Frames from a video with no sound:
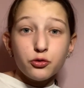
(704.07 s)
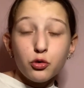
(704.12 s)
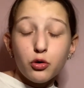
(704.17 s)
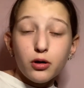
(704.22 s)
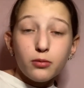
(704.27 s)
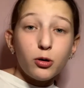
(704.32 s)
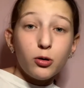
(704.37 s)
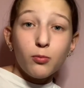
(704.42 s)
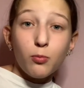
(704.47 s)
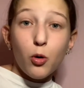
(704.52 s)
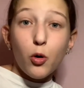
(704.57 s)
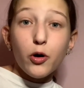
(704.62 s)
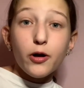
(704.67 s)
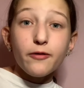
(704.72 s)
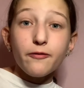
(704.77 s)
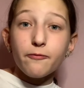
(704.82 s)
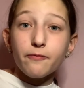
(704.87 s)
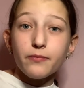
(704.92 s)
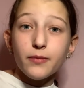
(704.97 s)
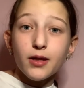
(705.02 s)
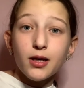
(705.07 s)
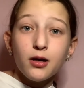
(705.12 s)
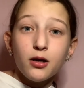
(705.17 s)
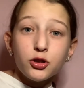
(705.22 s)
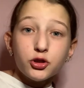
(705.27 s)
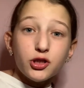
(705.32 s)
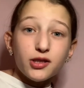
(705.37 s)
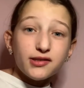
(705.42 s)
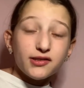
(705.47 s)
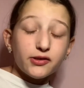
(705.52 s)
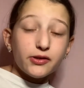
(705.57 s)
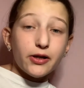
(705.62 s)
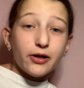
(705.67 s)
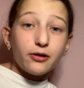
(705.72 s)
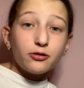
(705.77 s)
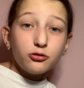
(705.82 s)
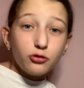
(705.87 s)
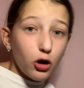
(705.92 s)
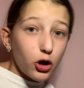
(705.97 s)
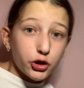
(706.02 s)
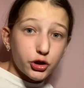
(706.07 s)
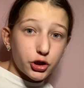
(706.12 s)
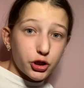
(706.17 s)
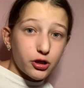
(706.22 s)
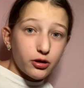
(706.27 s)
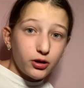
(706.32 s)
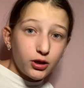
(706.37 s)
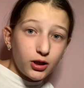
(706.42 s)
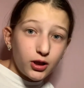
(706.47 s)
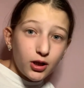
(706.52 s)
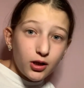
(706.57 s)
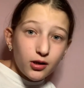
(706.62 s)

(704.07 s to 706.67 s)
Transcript: normal morph, just they're larger.